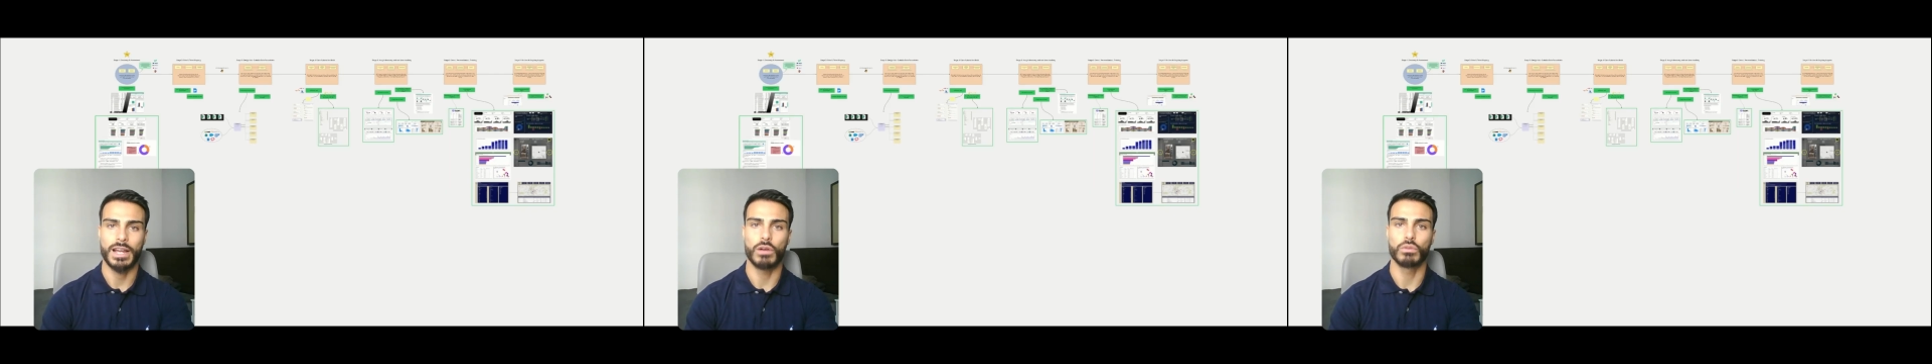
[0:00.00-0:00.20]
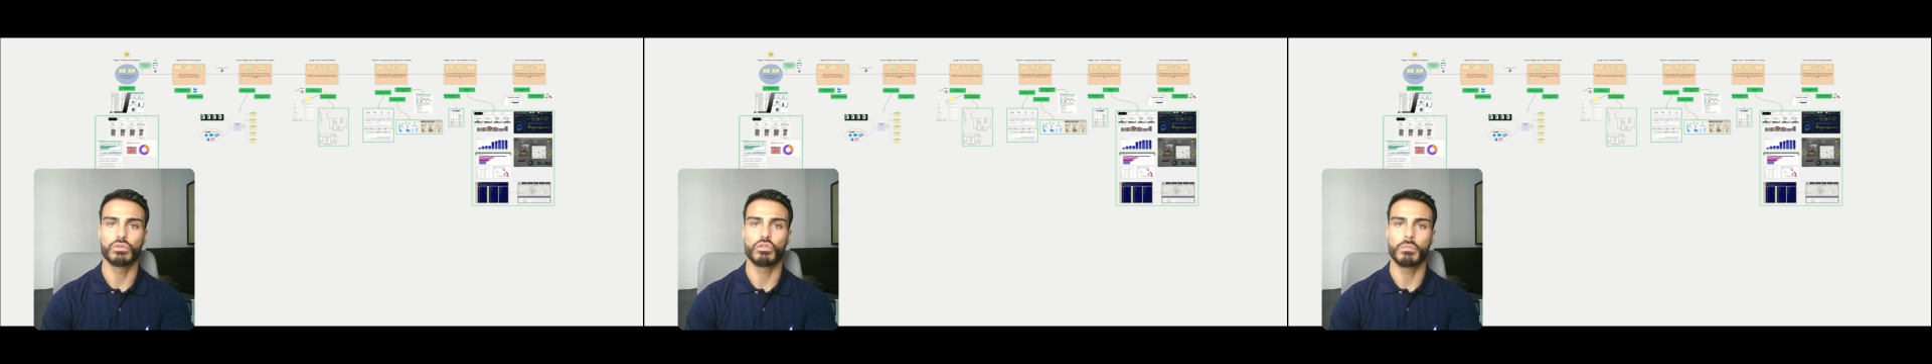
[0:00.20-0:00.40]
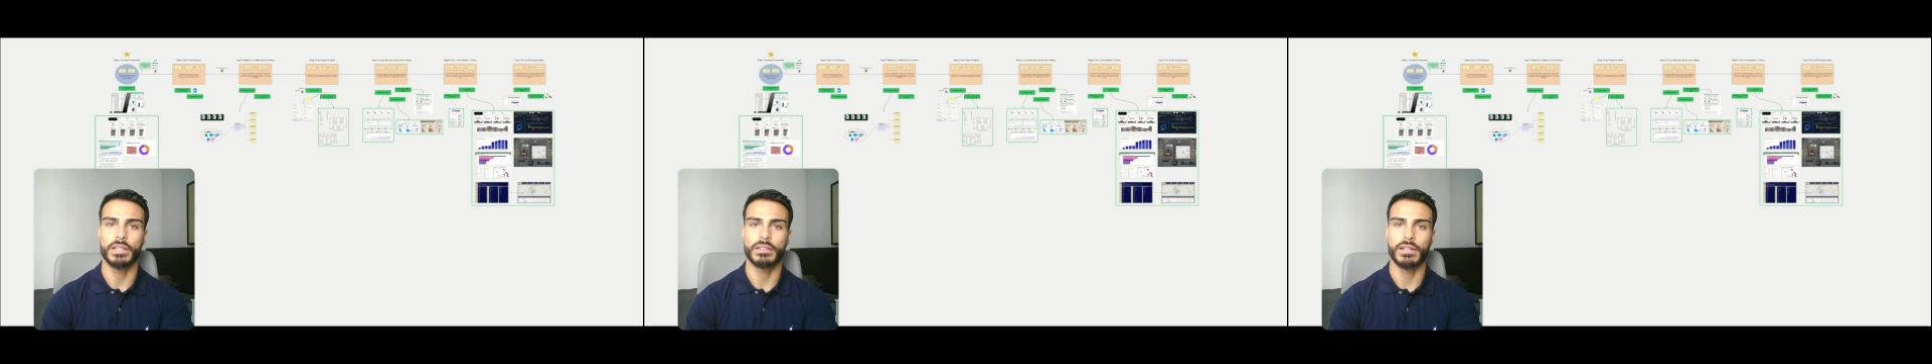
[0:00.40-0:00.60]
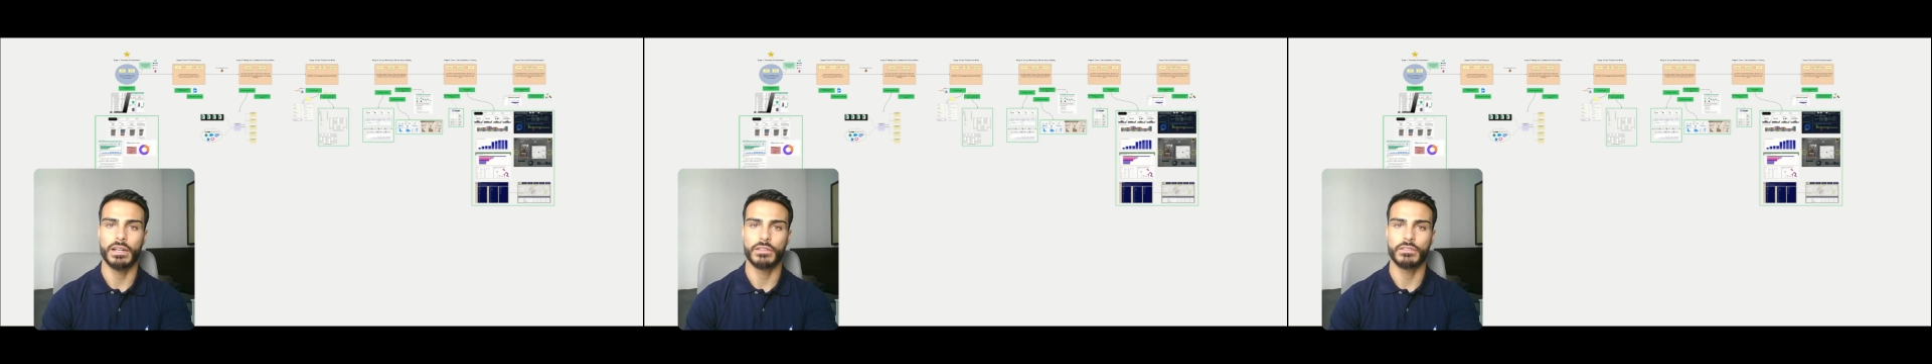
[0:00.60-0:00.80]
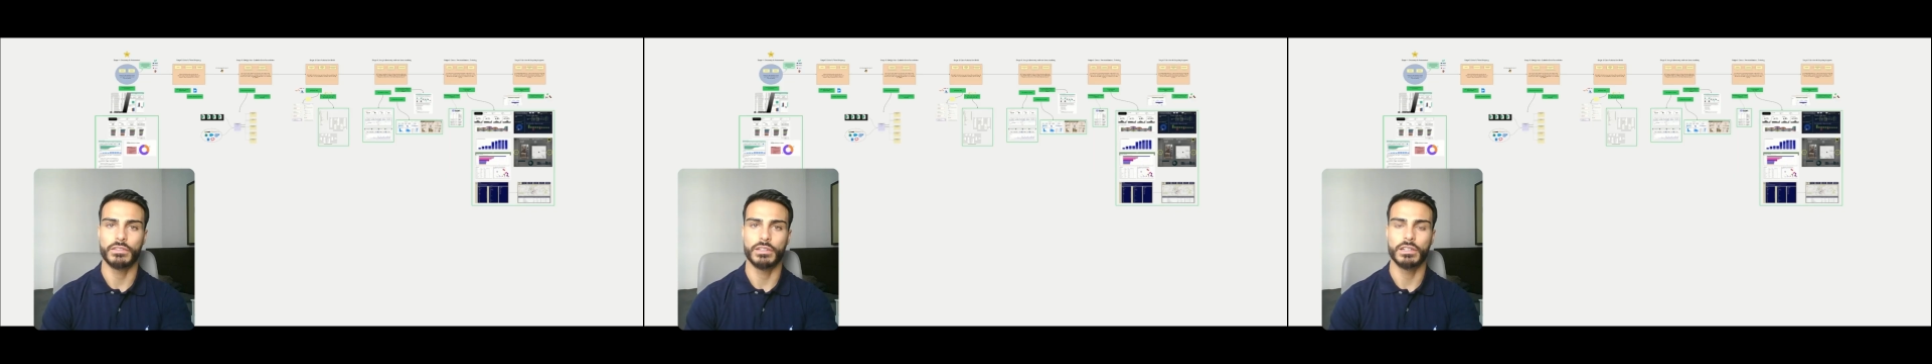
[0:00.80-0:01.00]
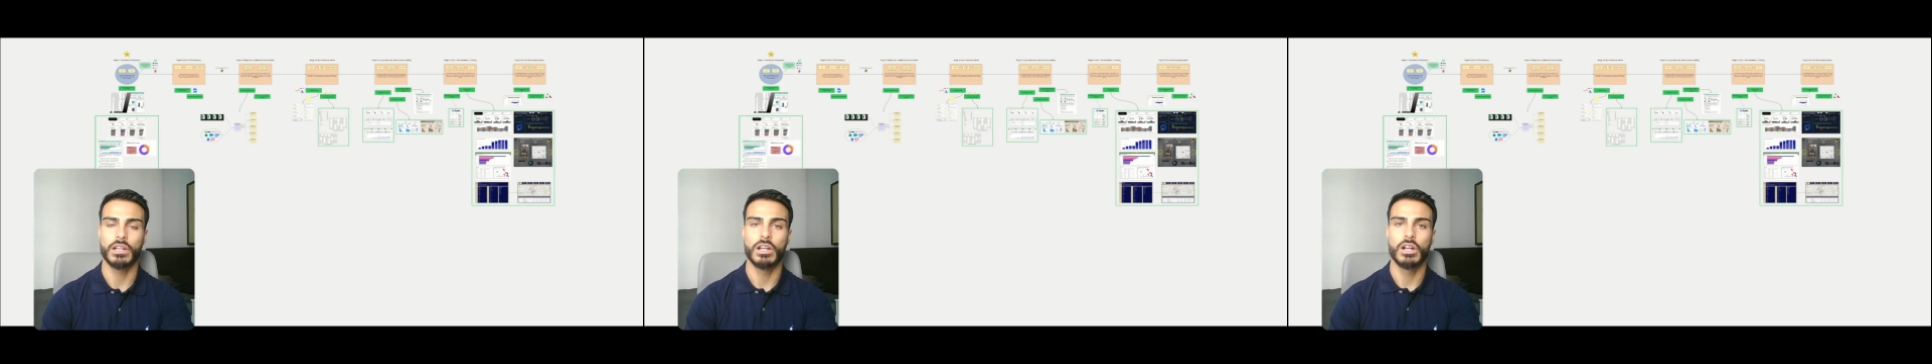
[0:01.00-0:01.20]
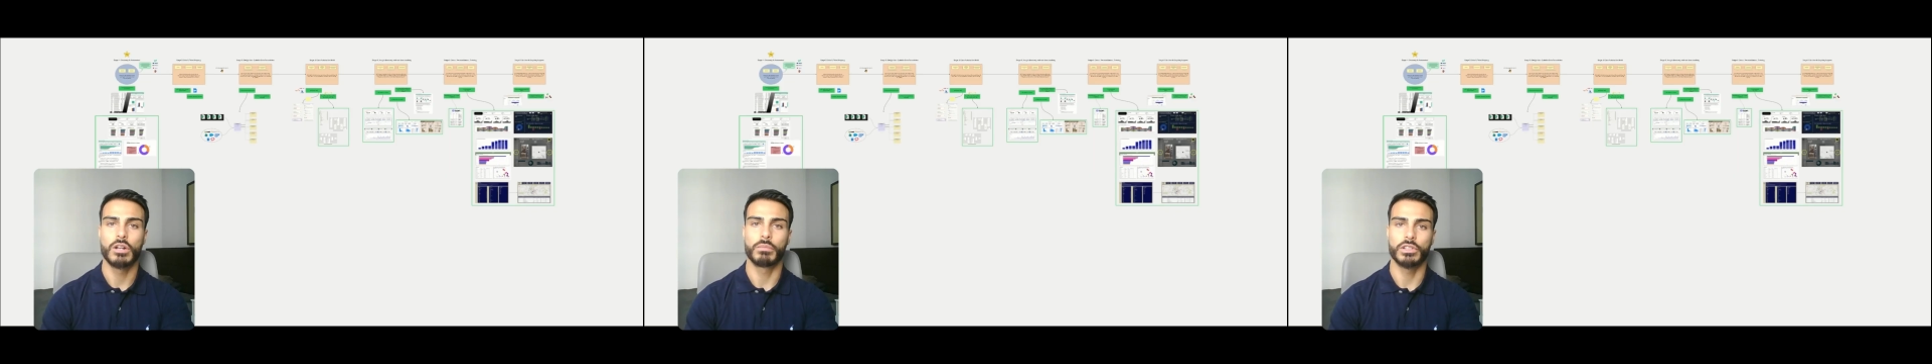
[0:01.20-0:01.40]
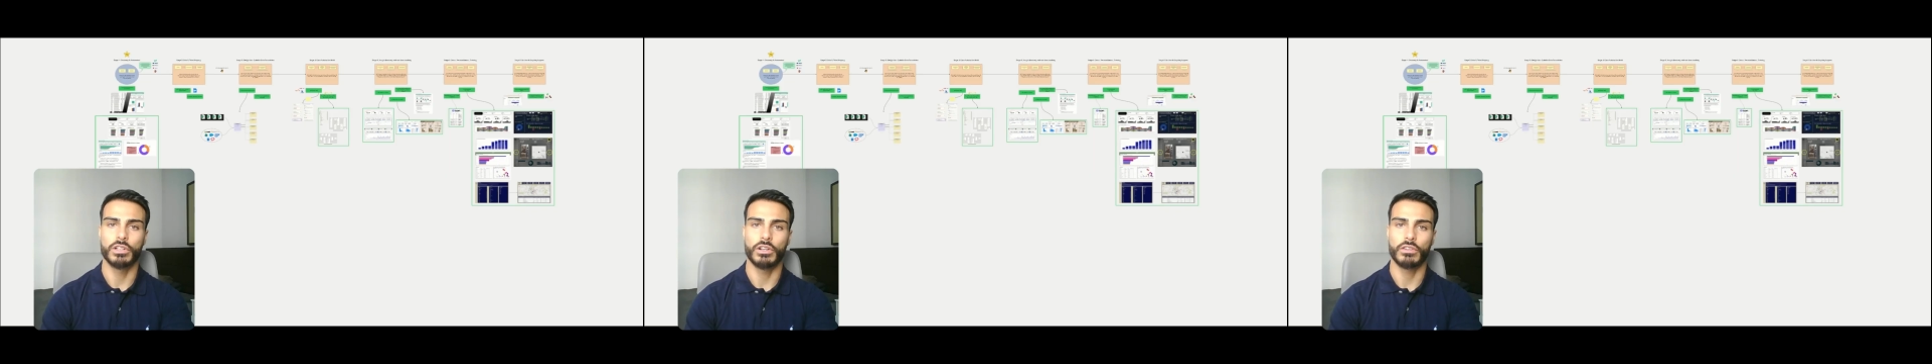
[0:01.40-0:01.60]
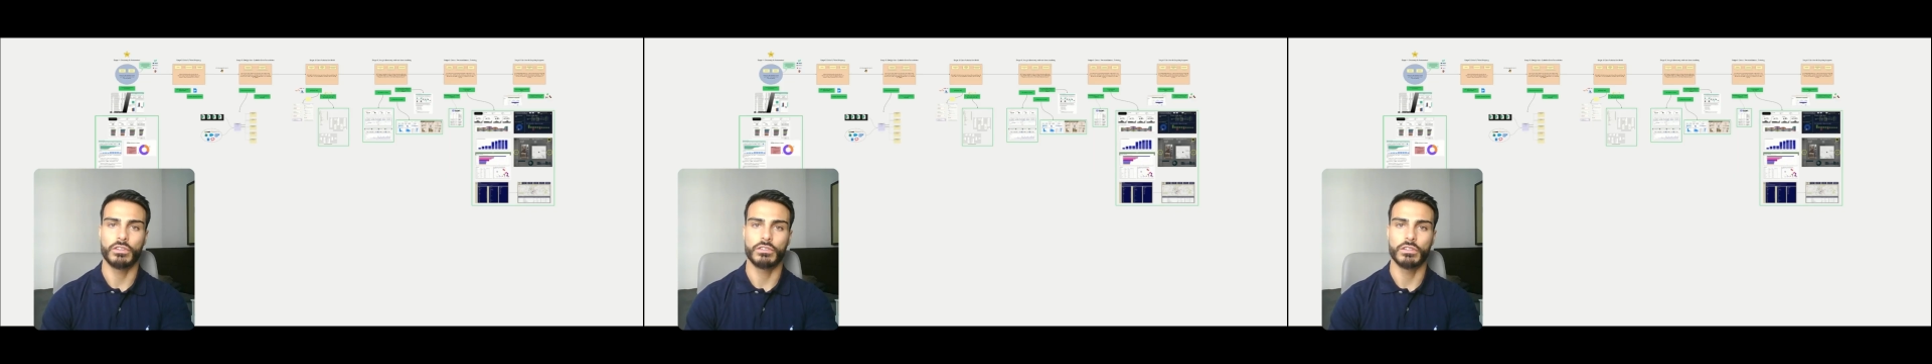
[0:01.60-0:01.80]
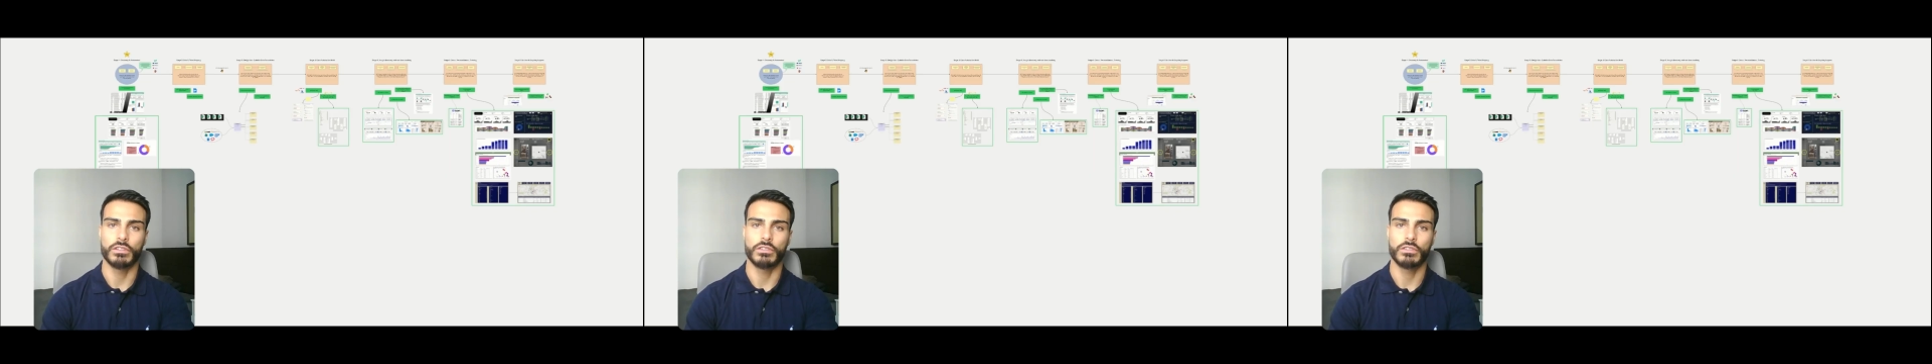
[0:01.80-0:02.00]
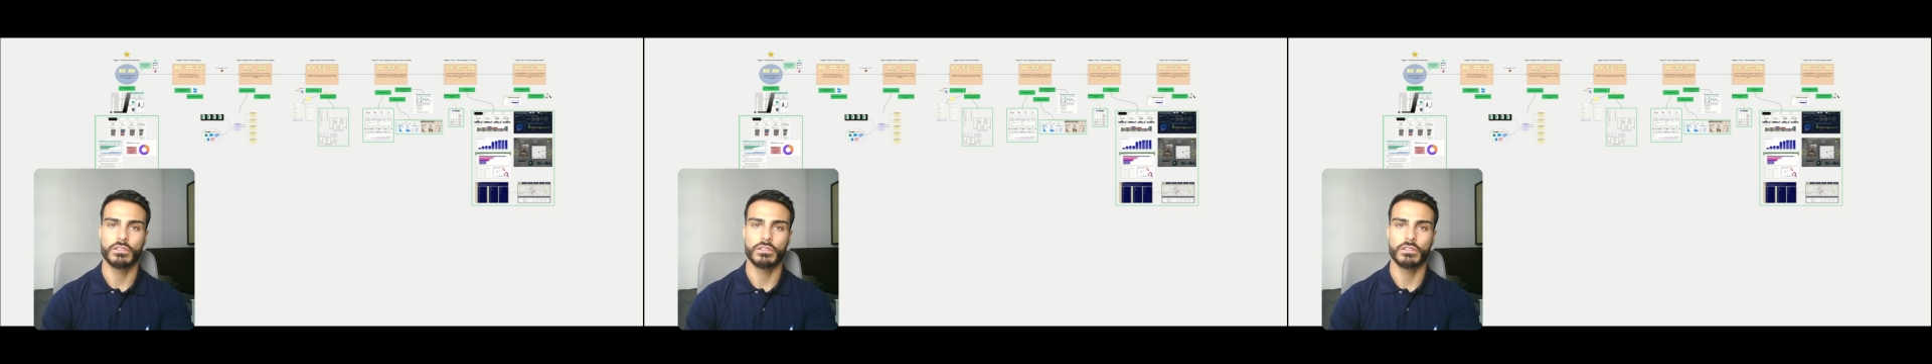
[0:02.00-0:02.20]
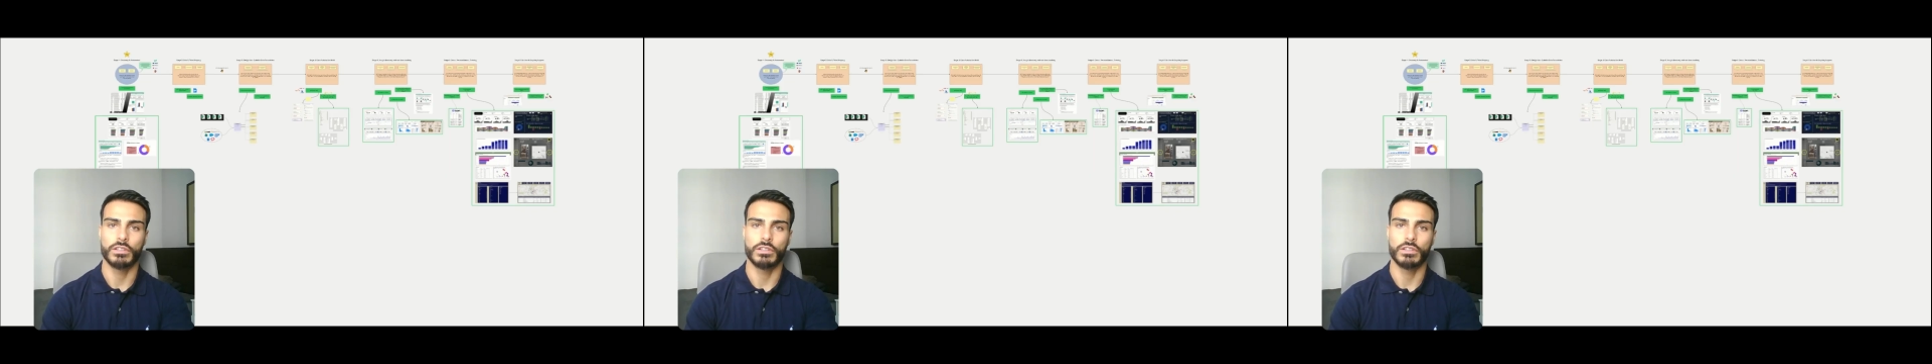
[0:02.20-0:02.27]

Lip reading: automatizing processes